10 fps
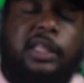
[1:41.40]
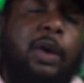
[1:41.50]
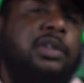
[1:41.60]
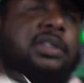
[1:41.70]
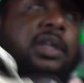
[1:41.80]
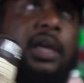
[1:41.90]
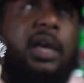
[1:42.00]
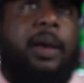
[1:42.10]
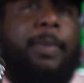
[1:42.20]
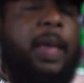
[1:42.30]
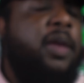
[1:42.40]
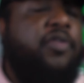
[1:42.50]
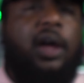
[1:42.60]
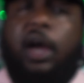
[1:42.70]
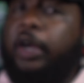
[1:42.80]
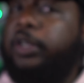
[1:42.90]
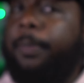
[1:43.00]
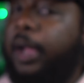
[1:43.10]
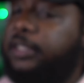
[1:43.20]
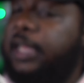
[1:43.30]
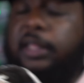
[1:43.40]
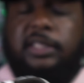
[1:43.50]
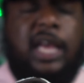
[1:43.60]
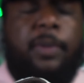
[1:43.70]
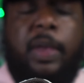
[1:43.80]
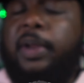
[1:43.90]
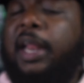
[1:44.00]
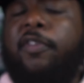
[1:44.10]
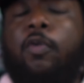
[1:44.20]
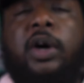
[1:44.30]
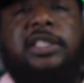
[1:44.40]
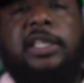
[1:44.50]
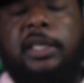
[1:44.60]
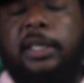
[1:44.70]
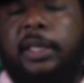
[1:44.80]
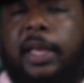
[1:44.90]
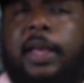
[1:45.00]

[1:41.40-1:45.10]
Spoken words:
that was maybe even $100 at the time, maybe not even 110.